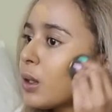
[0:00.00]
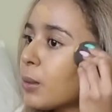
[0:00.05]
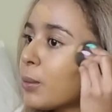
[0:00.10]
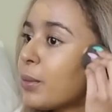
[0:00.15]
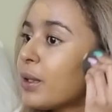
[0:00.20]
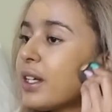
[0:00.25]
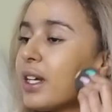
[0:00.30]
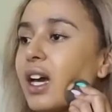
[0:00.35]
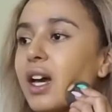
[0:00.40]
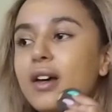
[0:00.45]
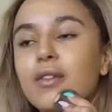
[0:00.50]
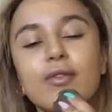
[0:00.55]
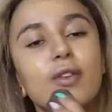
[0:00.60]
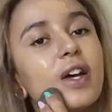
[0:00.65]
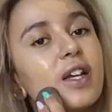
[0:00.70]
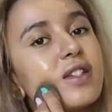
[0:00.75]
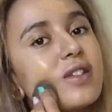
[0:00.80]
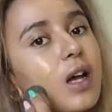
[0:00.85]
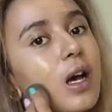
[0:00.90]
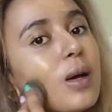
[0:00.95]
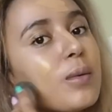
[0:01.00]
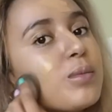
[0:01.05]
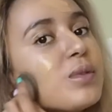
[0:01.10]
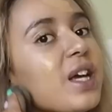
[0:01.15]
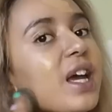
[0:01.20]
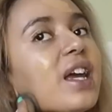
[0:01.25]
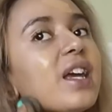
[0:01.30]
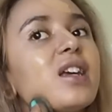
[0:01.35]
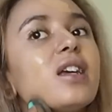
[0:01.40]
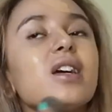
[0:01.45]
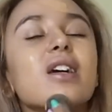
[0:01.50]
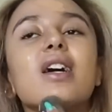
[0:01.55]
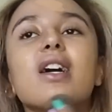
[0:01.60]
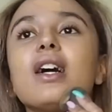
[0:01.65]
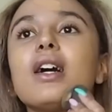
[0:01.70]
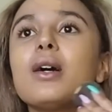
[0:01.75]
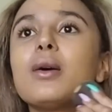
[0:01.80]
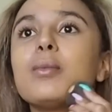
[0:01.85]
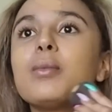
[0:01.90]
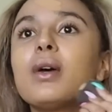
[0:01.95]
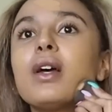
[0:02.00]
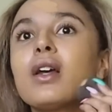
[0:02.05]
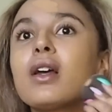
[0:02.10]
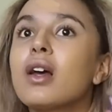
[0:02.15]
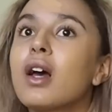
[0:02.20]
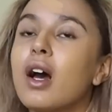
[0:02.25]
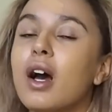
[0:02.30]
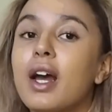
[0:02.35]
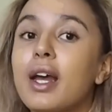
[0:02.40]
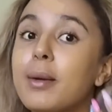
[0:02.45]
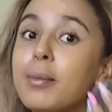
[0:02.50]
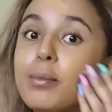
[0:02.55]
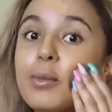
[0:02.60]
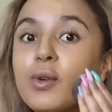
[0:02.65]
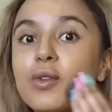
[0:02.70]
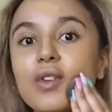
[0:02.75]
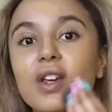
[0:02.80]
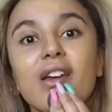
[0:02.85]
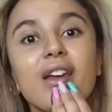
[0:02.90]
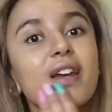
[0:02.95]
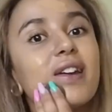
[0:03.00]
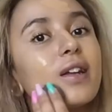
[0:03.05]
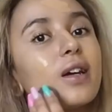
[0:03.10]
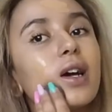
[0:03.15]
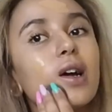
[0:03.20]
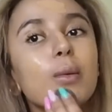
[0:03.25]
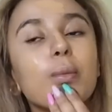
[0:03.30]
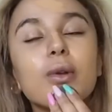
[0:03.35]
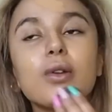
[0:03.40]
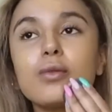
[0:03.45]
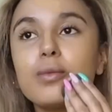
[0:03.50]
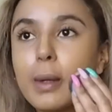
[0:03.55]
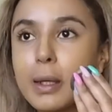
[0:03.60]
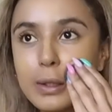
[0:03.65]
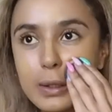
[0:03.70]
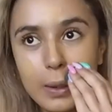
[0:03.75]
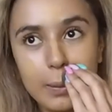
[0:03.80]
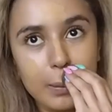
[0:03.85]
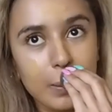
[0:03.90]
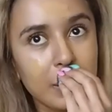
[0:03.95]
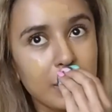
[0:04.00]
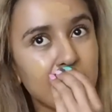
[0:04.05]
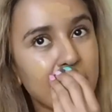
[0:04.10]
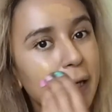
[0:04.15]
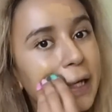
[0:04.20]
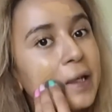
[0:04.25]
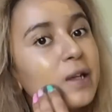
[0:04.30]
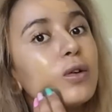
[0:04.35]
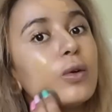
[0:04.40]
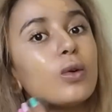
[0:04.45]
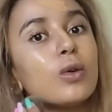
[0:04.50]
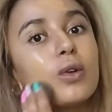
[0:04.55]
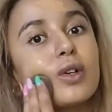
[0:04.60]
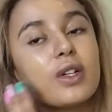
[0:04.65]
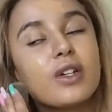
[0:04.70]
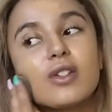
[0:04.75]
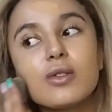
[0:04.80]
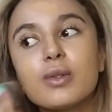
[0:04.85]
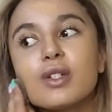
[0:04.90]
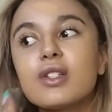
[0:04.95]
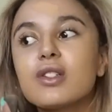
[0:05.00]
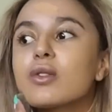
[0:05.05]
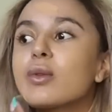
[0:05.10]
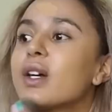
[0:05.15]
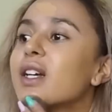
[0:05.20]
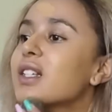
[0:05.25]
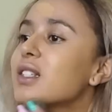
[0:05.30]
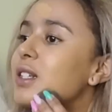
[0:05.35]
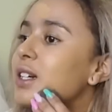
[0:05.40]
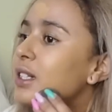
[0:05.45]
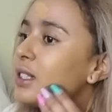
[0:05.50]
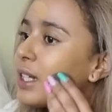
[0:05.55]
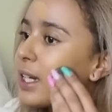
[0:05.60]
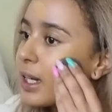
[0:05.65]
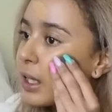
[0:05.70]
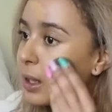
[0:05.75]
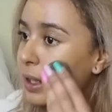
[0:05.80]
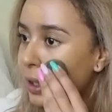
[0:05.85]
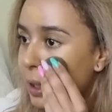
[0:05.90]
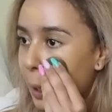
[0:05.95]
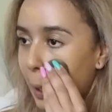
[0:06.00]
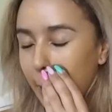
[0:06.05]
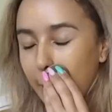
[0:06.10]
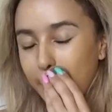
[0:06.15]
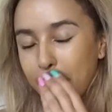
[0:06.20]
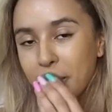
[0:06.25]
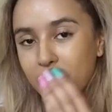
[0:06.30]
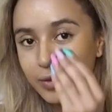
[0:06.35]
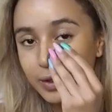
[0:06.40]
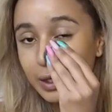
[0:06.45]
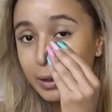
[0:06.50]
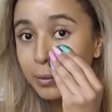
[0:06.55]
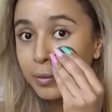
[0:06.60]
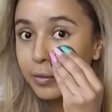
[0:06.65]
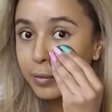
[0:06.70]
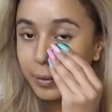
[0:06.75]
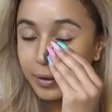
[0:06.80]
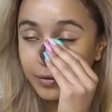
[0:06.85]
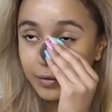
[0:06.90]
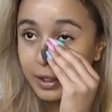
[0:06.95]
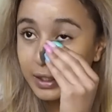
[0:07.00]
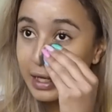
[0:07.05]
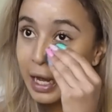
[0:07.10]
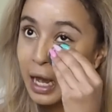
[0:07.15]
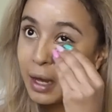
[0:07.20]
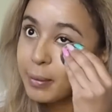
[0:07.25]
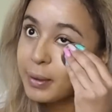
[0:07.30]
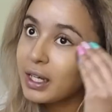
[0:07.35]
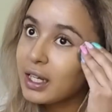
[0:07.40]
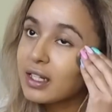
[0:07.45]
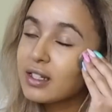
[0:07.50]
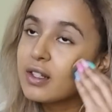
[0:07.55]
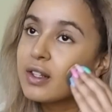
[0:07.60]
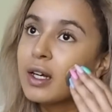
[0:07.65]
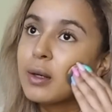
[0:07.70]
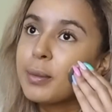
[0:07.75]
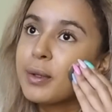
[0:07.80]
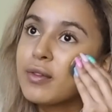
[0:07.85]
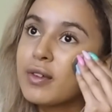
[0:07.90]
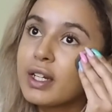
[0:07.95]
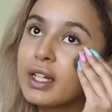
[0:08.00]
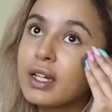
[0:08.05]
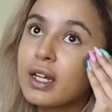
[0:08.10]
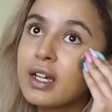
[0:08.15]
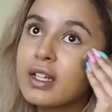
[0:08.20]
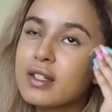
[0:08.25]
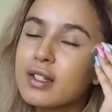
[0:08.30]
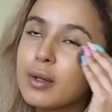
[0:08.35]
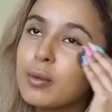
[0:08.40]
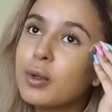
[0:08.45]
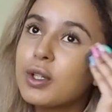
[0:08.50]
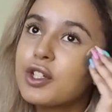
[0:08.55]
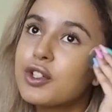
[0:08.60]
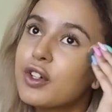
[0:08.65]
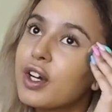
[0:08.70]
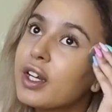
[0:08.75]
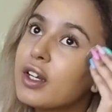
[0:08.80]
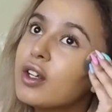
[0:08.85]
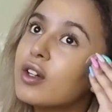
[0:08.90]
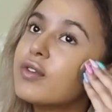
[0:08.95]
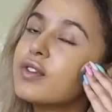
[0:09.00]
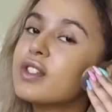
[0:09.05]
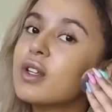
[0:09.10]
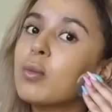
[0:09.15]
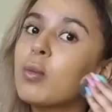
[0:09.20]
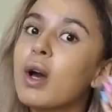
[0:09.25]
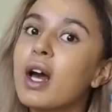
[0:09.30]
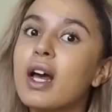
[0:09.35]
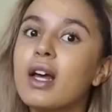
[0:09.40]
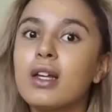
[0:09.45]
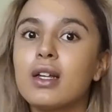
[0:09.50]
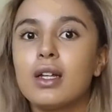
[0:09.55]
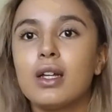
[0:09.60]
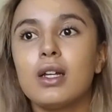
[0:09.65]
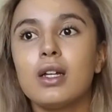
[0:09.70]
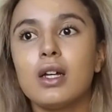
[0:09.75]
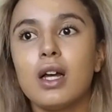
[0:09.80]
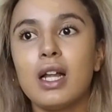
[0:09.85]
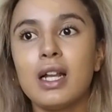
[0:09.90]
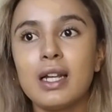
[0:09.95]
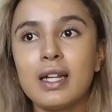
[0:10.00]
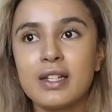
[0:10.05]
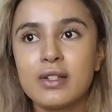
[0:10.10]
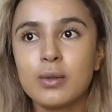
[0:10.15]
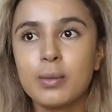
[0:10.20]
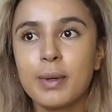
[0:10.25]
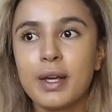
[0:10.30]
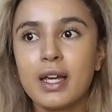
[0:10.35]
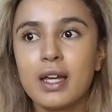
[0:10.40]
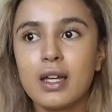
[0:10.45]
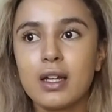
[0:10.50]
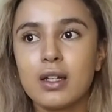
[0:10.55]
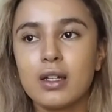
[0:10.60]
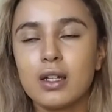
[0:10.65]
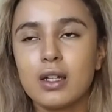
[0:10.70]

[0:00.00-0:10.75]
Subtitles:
But yeah, first update, I am moving in a couple of months. I'm moving in August, which is quite exciting. I'm moving in with my friend Abby, so that'll be really nice. I want to try and look for somewhere a little bit,